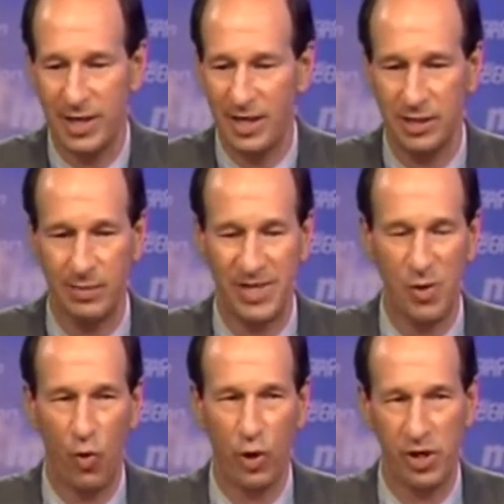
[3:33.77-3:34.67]
it takes them an
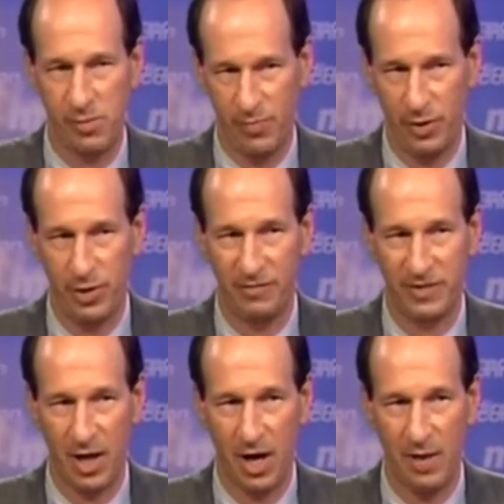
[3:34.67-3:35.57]
inordinate period of
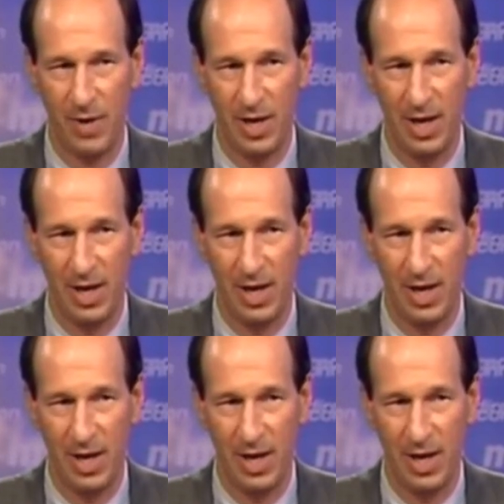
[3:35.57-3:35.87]
time,